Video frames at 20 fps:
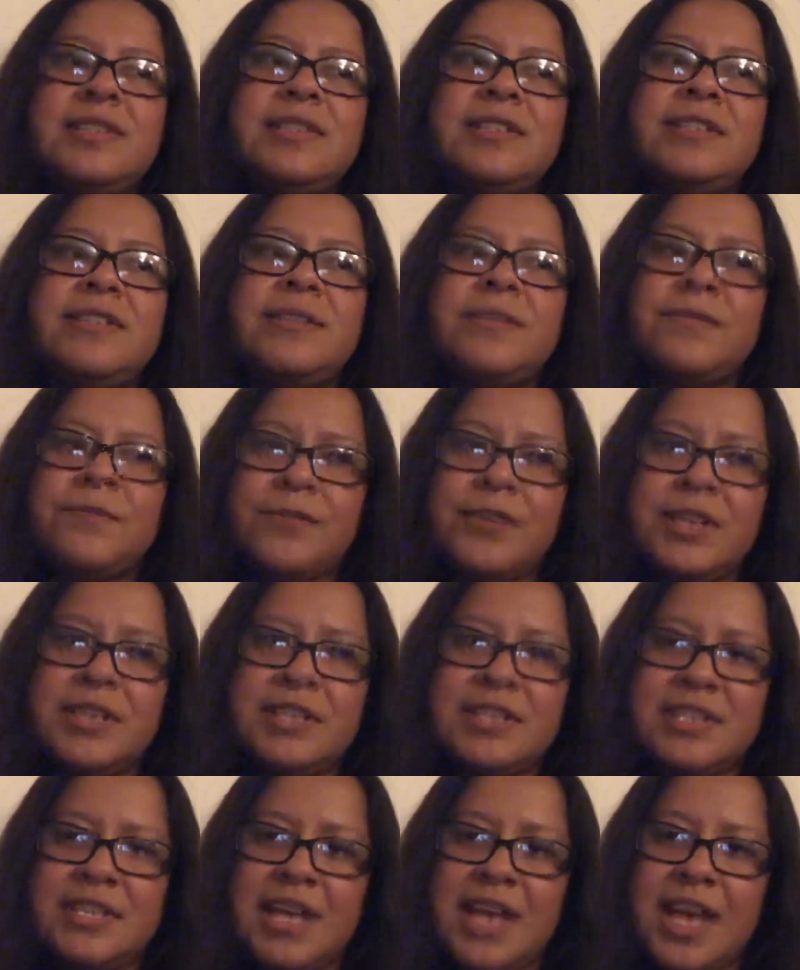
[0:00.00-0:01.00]

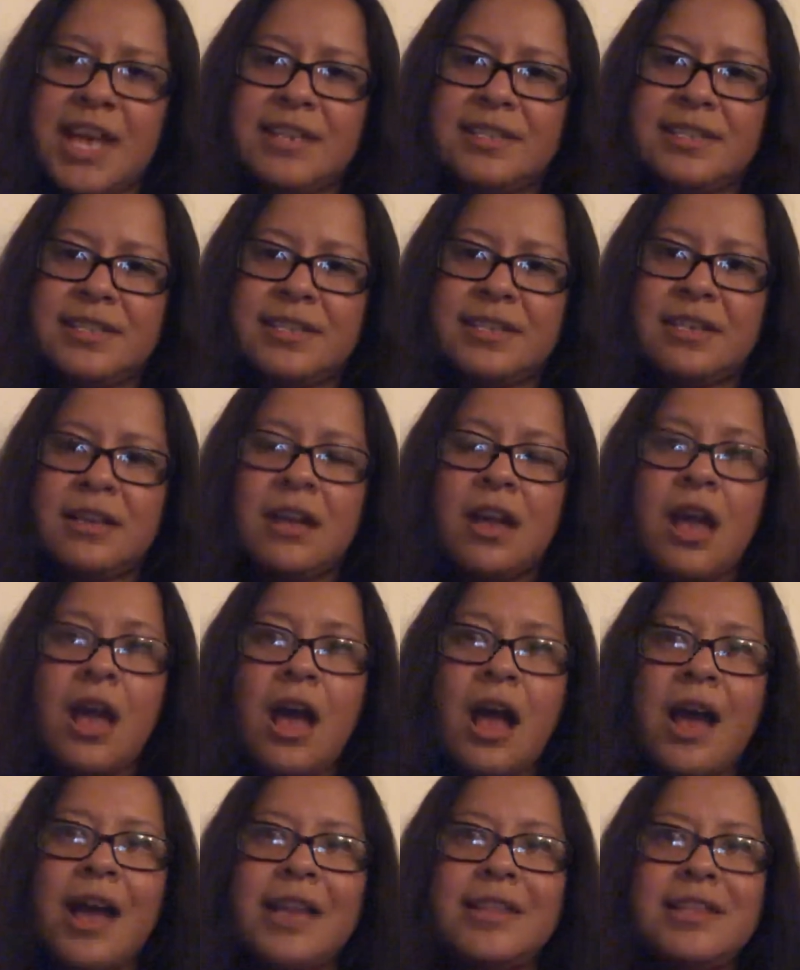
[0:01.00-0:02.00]
difference yet.
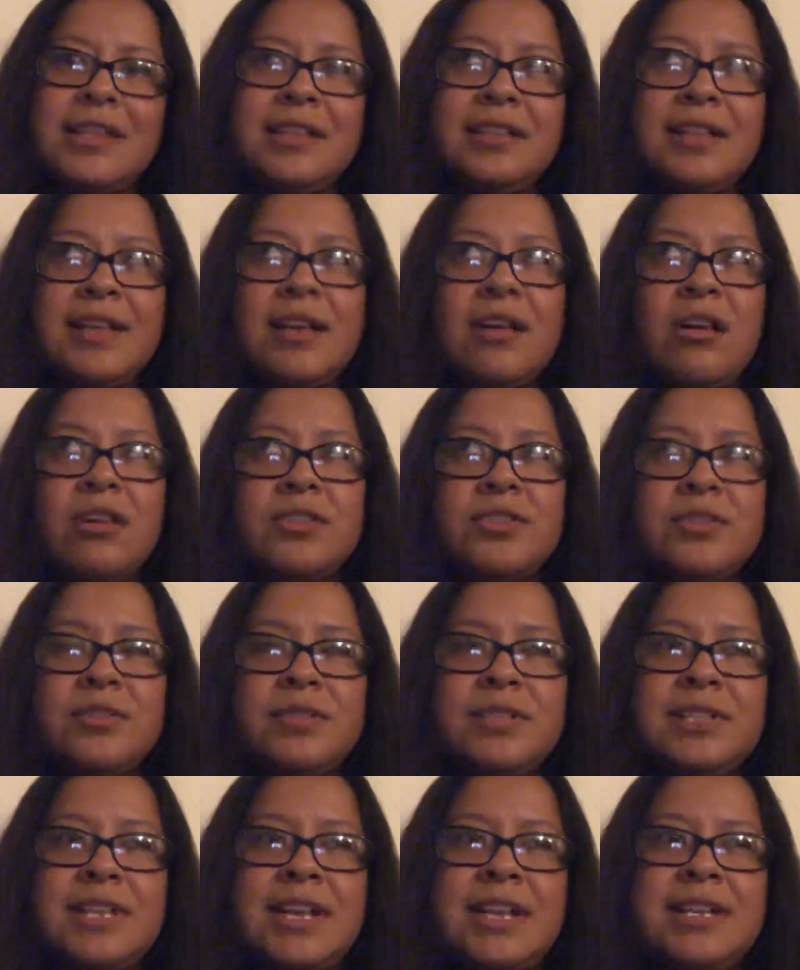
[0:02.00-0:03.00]
I think they also
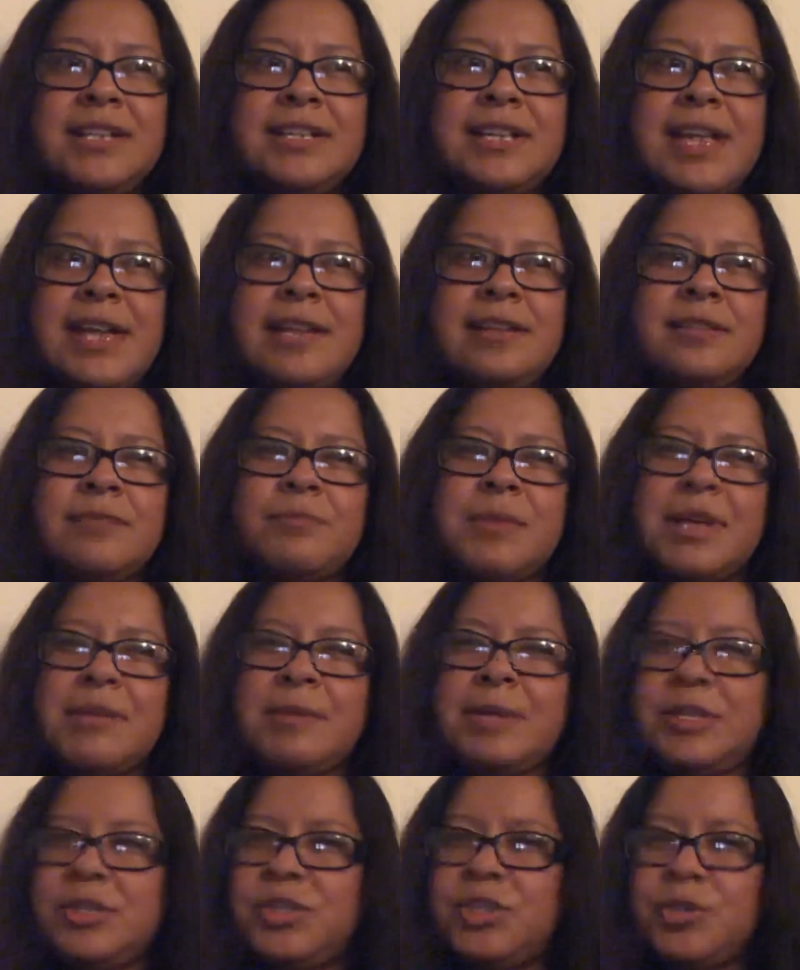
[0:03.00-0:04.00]
said it takes
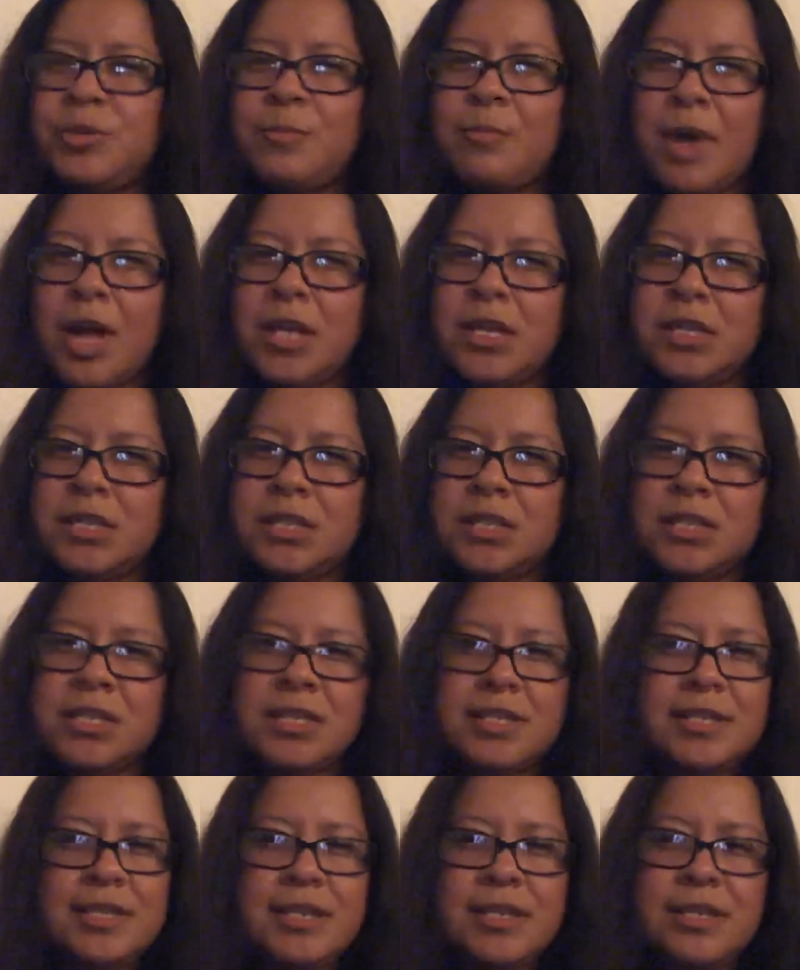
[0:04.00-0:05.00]
maybe 2 months
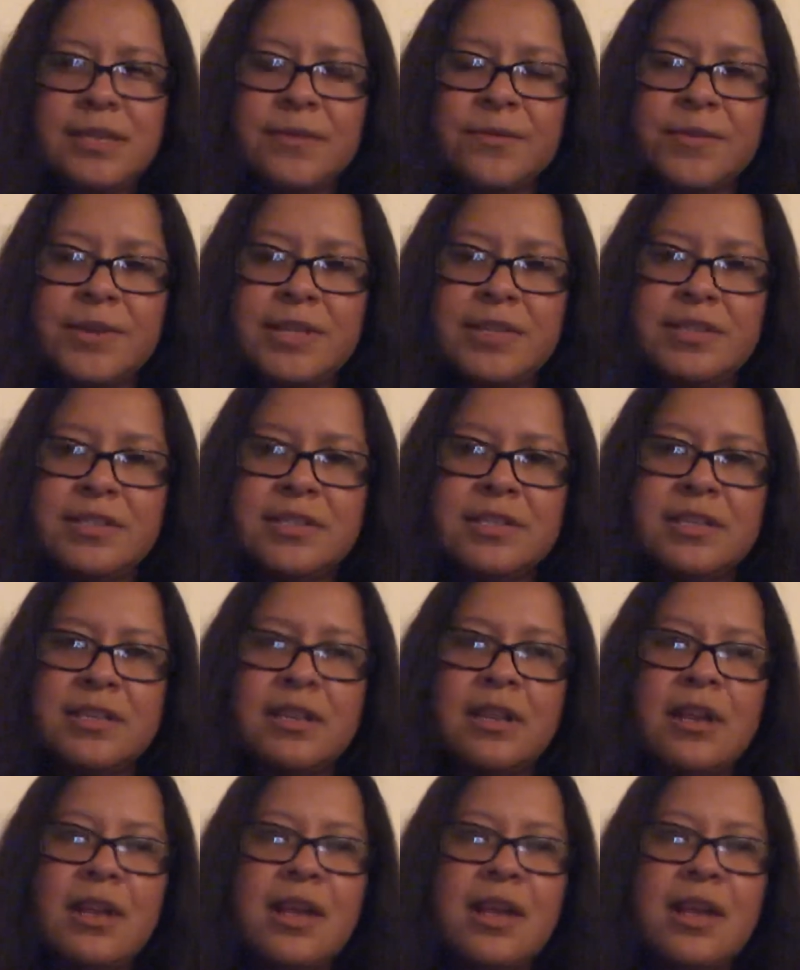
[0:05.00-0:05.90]
to see a difference.